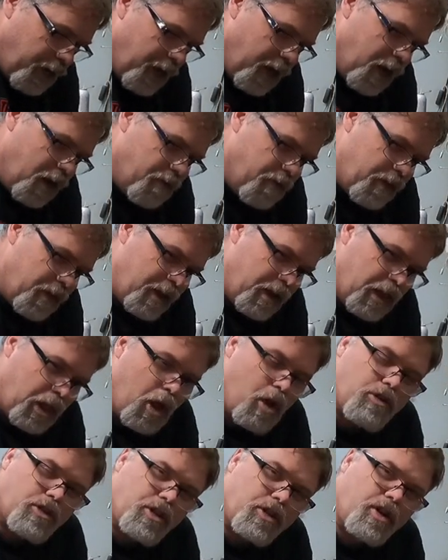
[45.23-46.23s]
to get everything
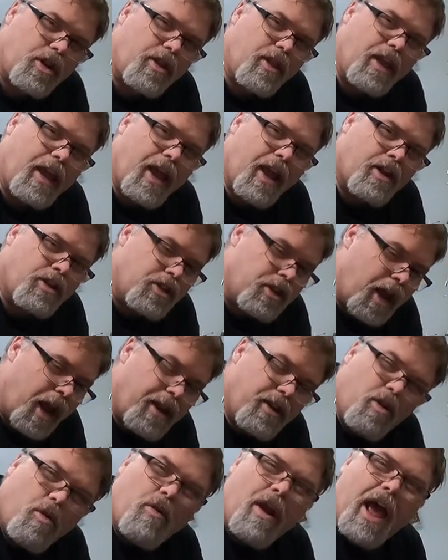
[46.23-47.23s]
closer to the engine. I
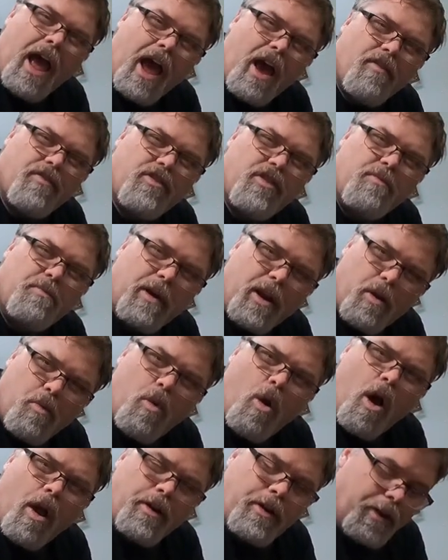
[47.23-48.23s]
don't have to, but I
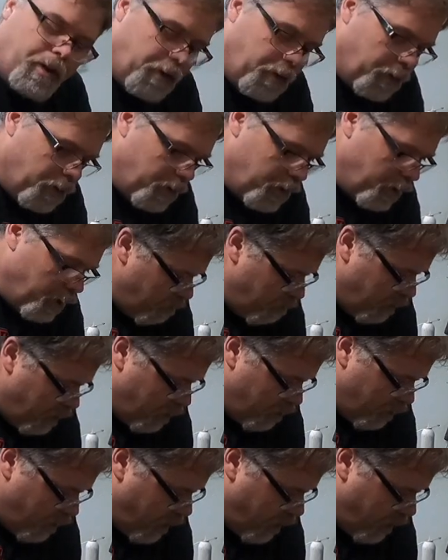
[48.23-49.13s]
want to, because